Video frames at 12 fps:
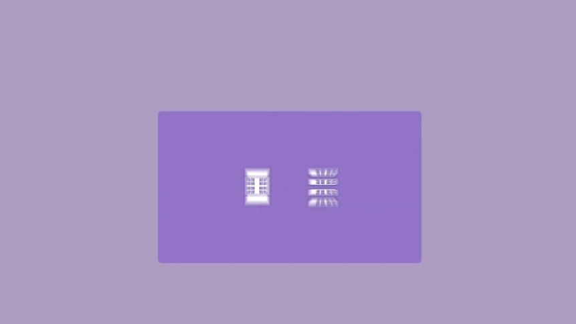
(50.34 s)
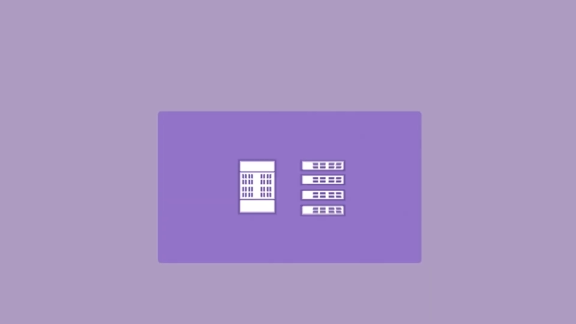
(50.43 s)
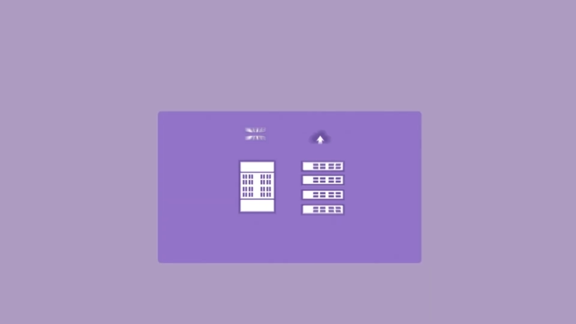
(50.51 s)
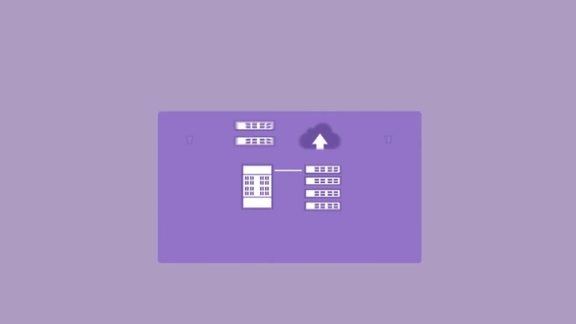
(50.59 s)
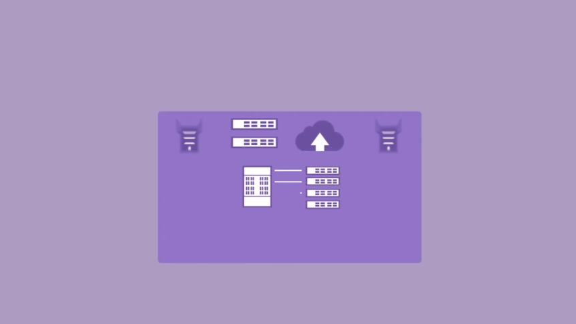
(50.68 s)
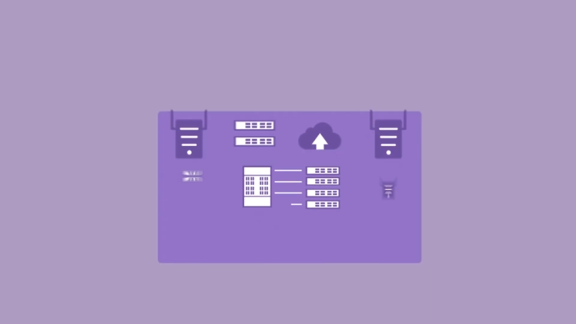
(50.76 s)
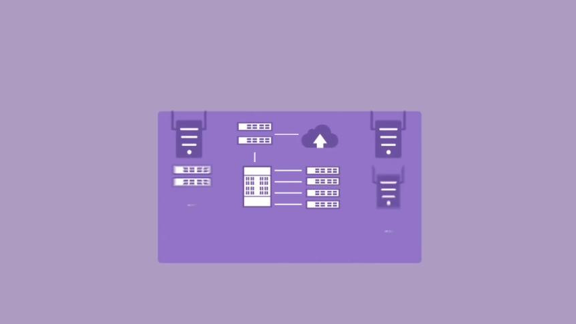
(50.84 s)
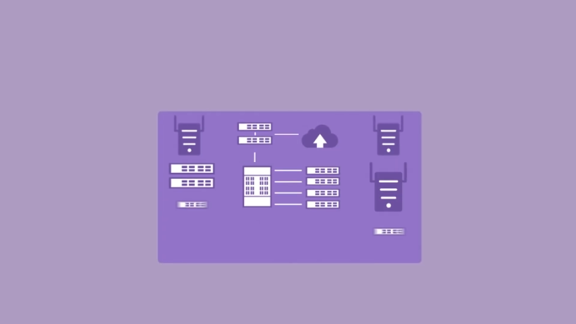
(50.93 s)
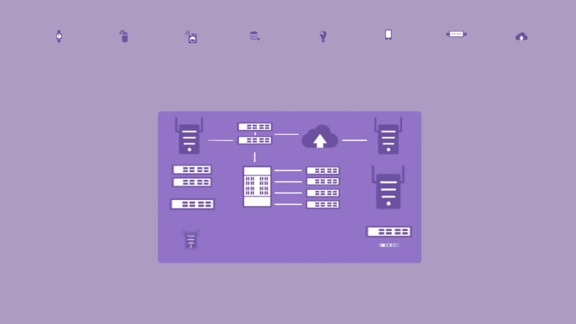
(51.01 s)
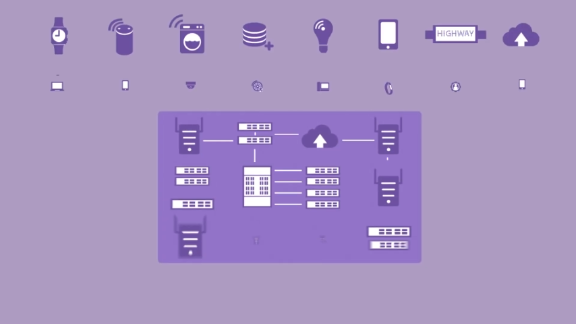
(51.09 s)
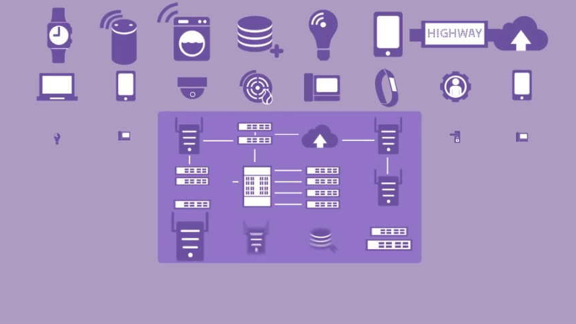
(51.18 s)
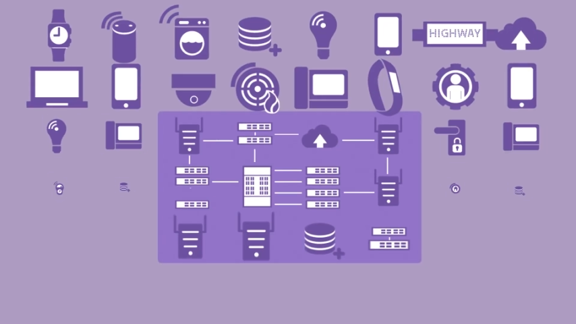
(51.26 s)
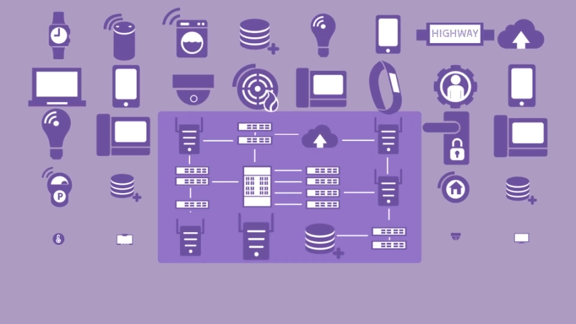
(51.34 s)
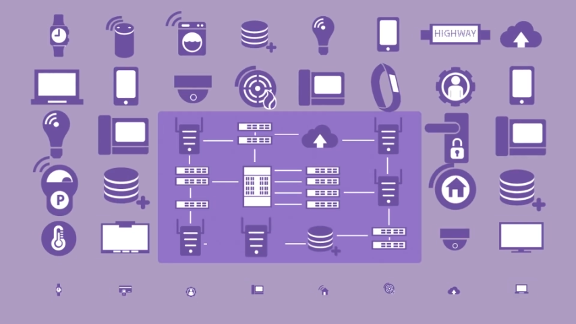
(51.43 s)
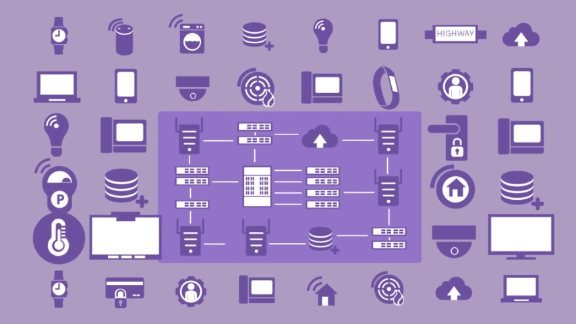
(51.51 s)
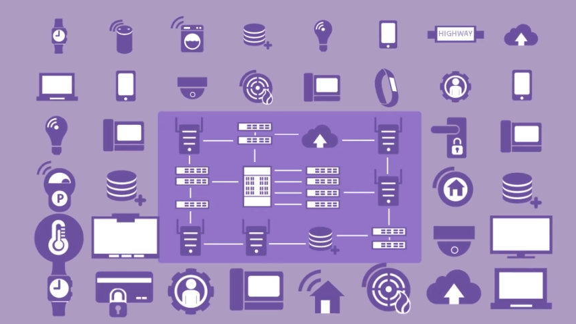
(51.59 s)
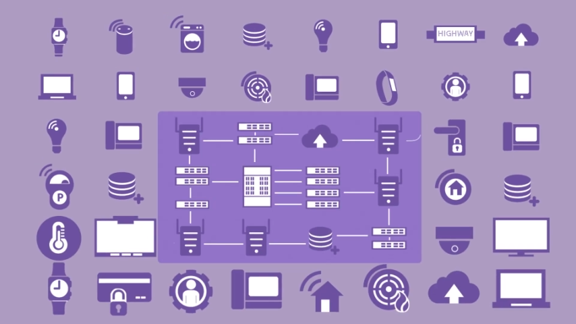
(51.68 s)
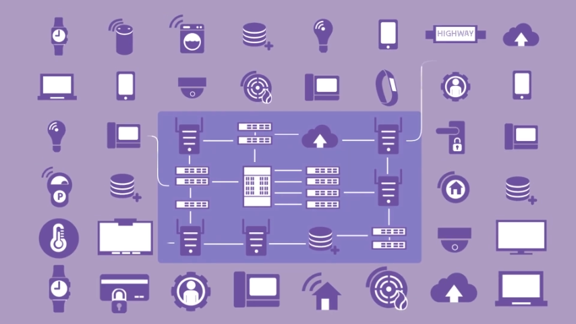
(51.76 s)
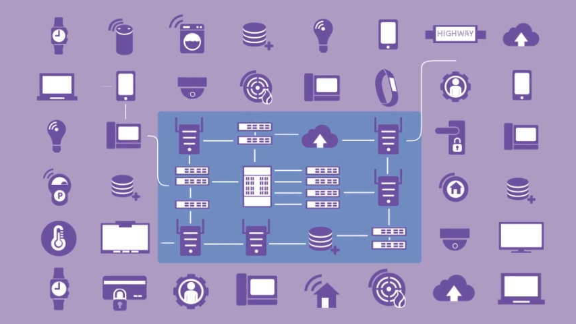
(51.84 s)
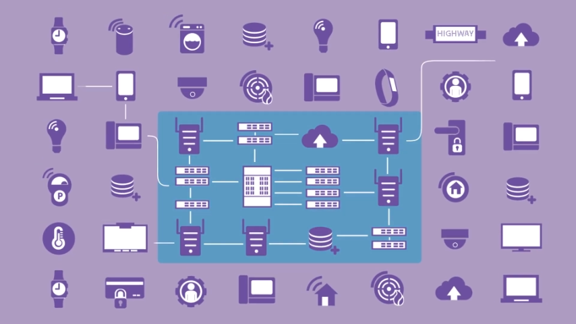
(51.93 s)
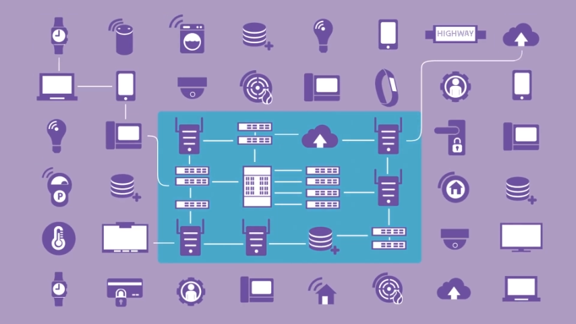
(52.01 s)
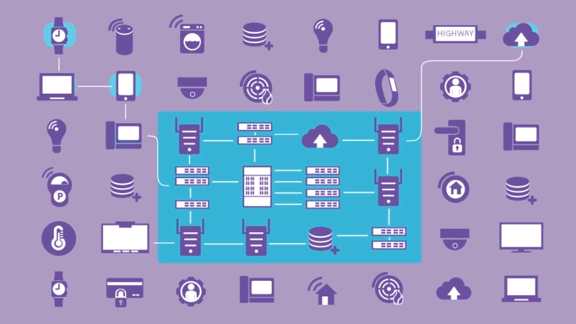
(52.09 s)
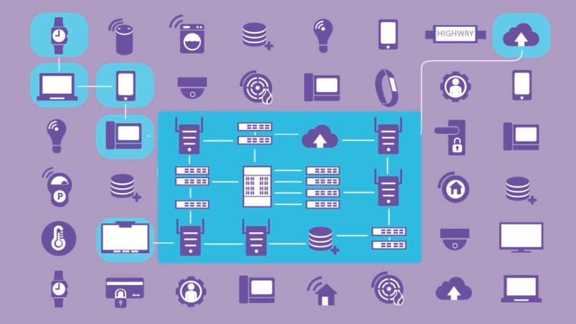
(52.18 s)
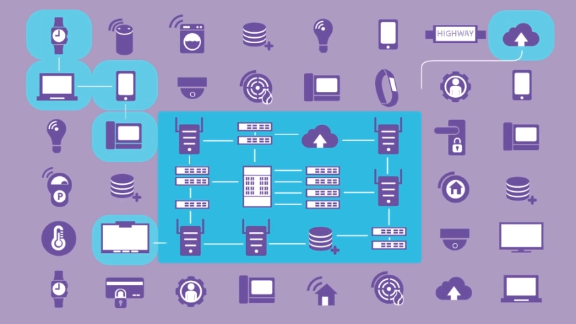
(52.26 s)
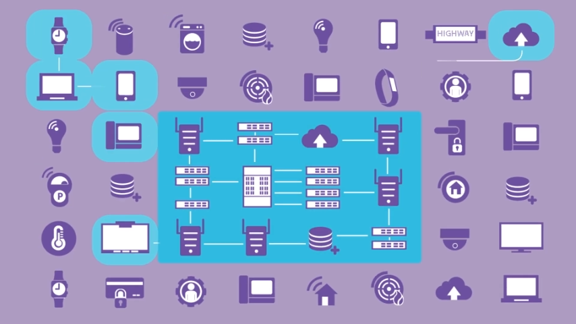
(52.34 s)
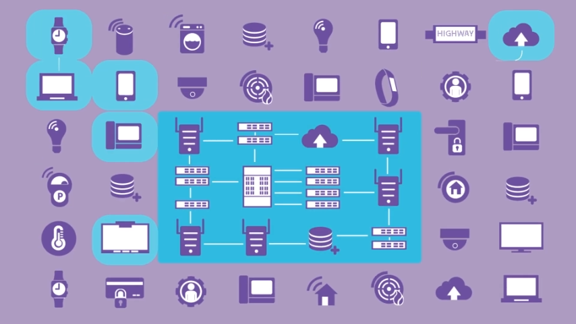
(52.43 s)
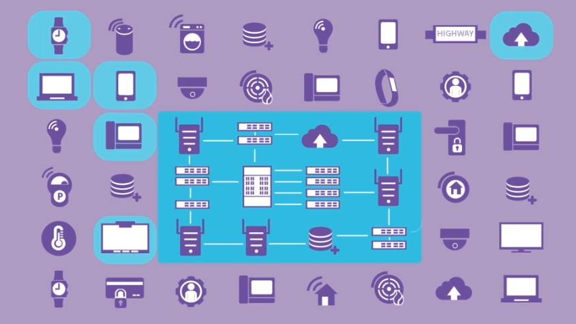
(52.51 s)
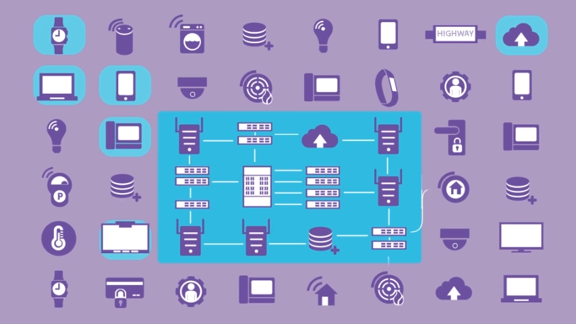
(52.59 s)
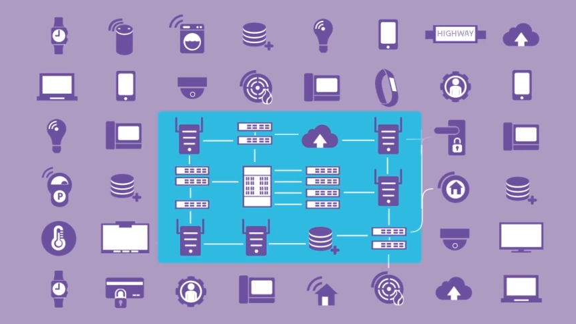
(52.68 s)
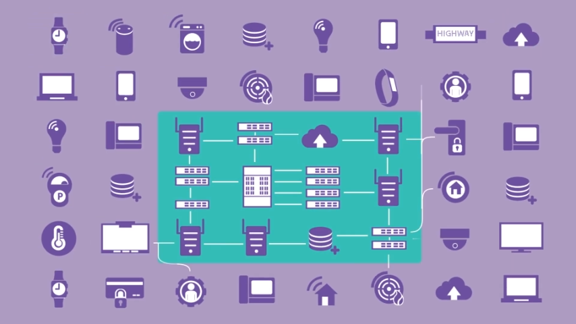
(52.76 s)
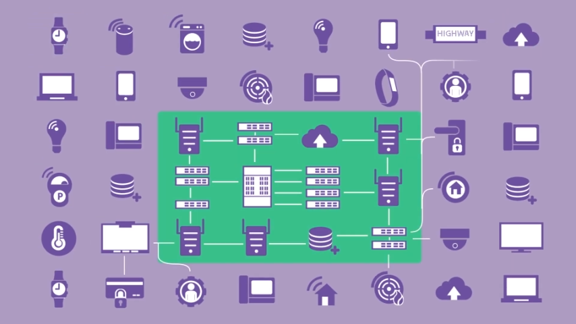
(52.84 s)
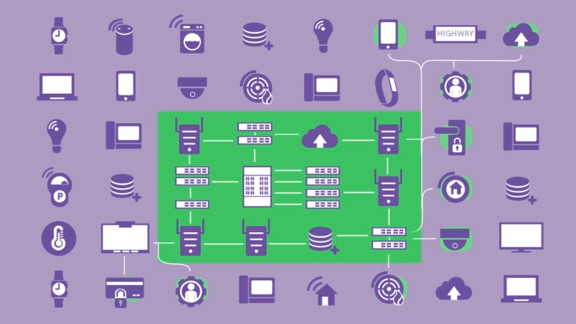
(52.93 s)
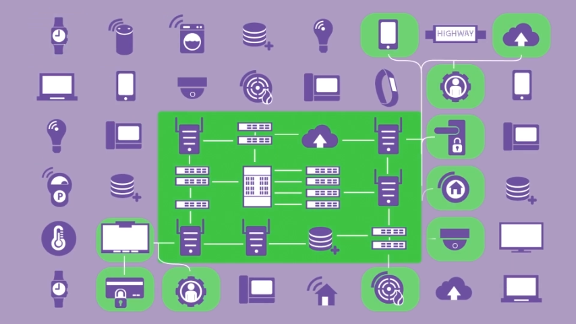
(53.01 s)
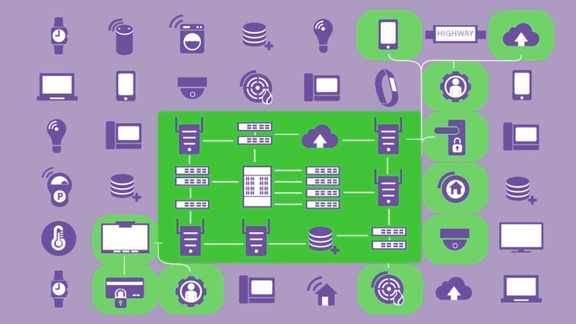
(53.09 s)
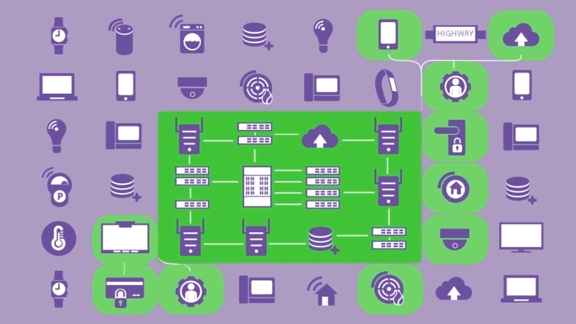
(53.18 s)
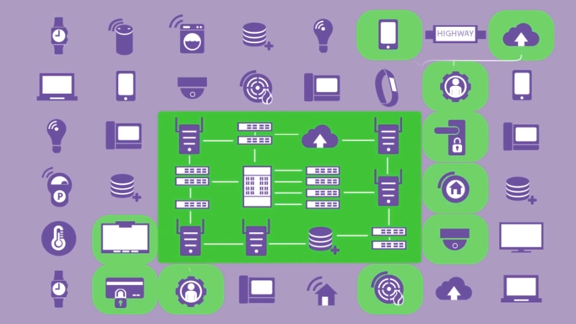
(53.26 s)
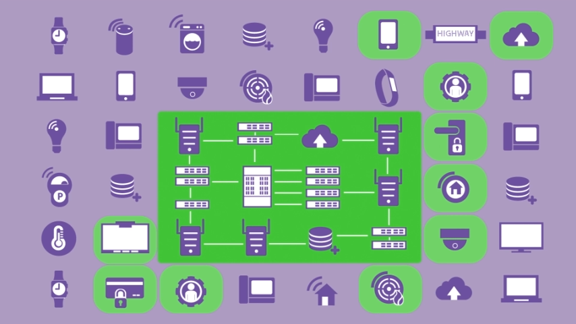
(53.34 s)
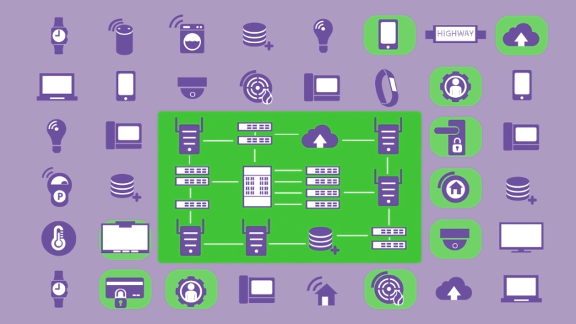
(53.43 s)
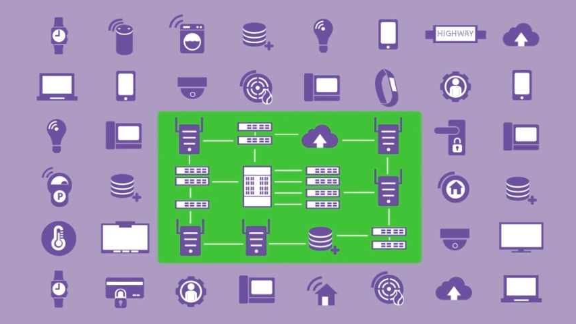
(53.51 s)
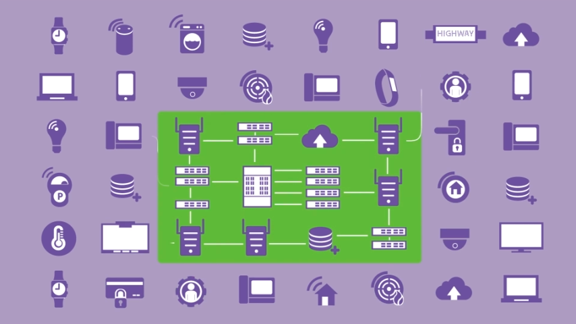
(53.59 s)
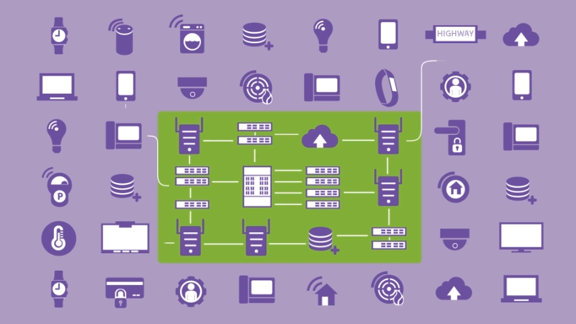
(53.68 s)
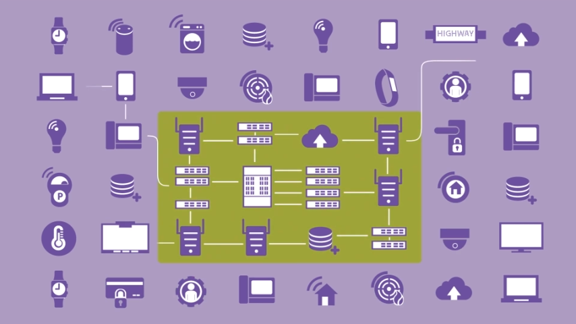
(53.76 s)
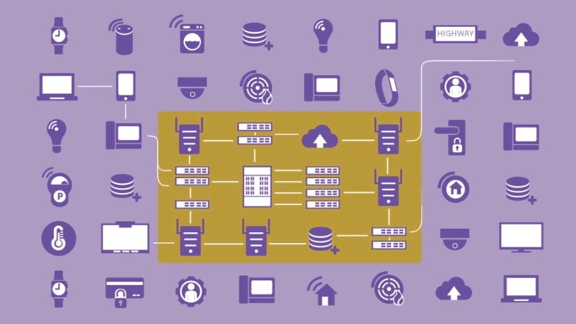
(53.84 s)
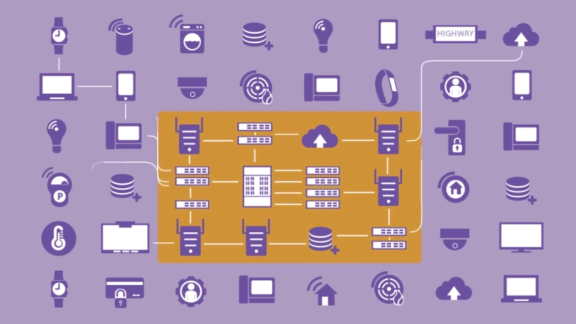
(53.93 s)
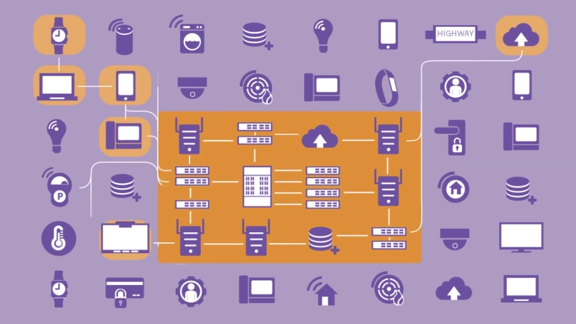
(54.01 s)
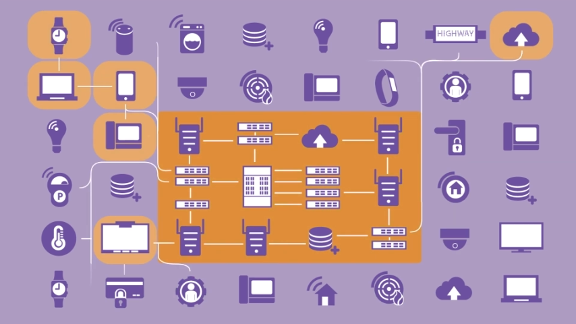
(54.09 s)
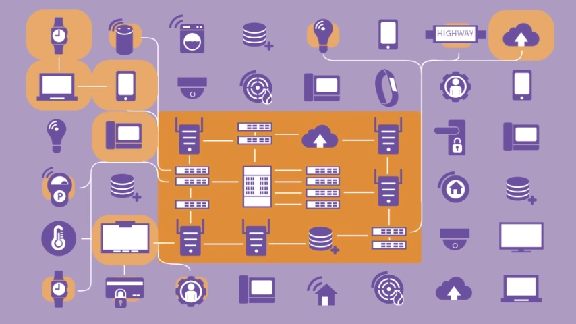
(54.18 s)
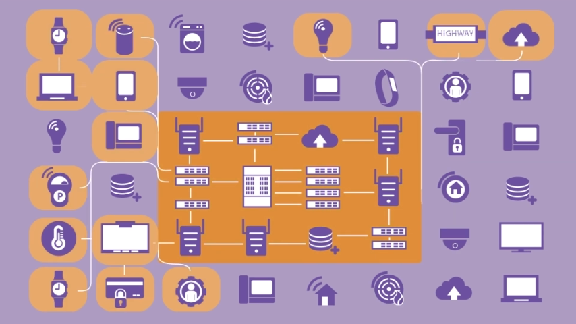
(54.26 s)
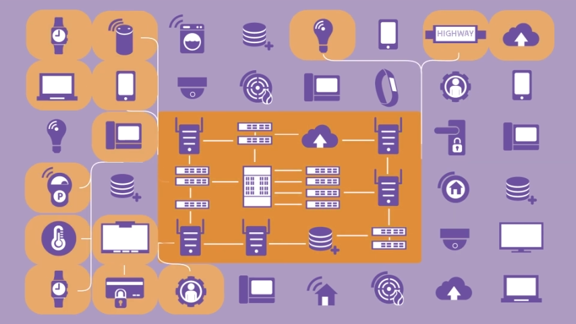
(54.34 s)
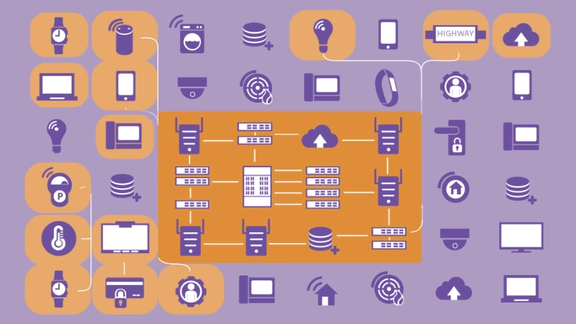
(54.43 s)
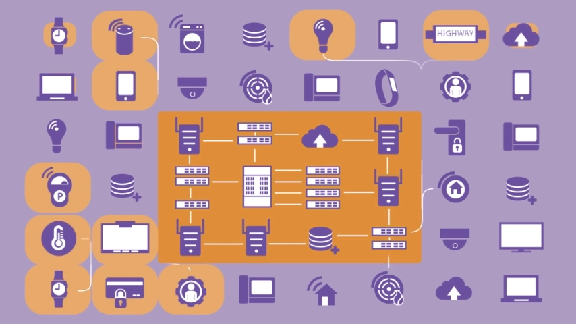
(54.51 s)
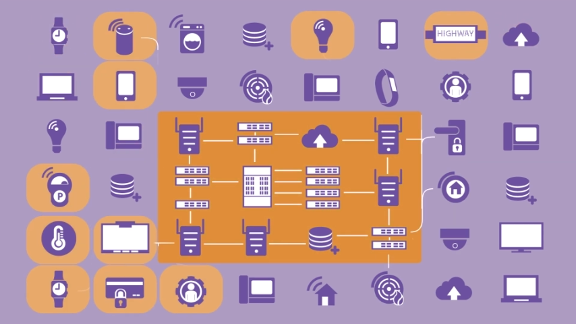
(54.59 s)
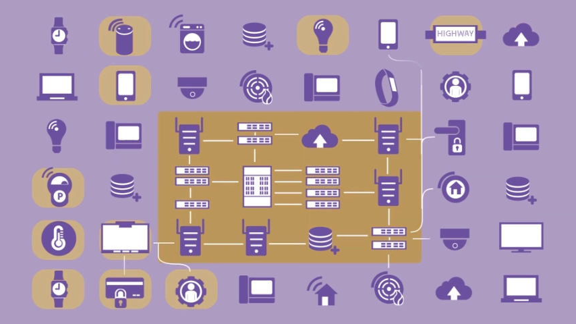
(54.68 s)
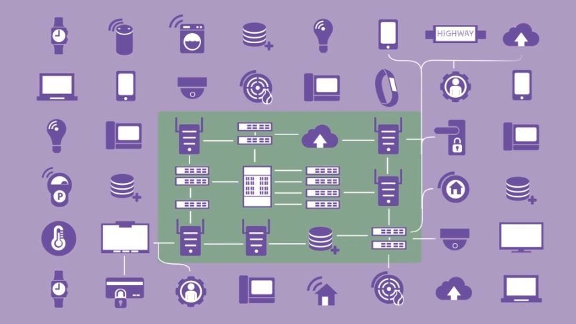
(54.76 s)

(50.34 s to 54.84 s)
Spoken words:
[unreadable: no face in view]